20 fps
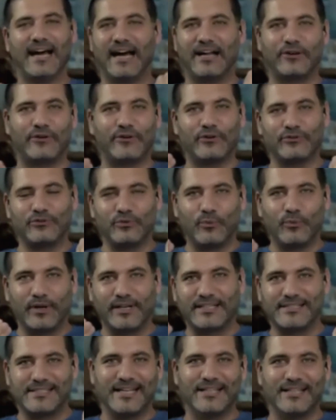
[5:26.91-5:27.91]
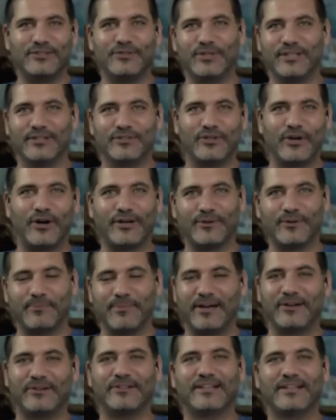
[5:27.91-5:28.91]
I don't know to what extent you can talk
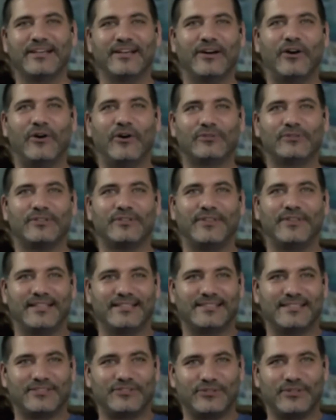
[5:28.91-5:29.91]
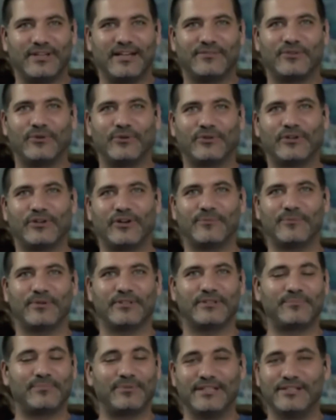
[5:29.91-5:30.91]
about all the things that you got going on,
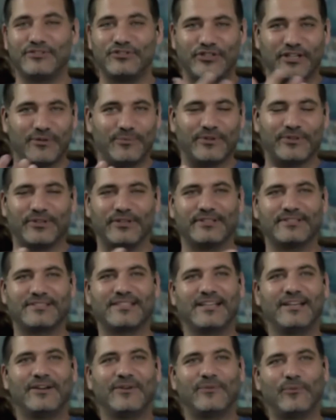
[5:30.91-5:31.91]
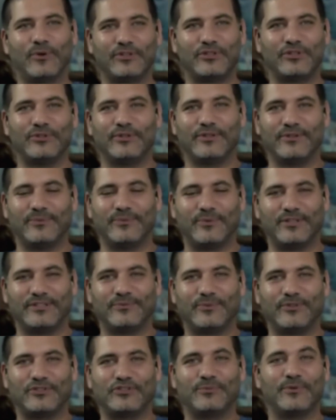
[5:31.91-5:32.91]
but please share with us what you've
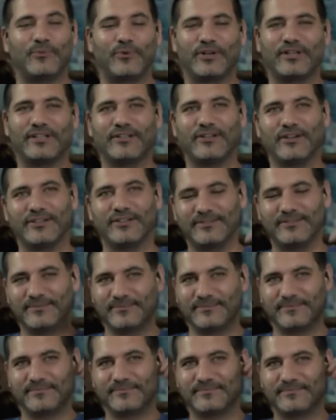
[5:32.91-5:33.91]
been working on.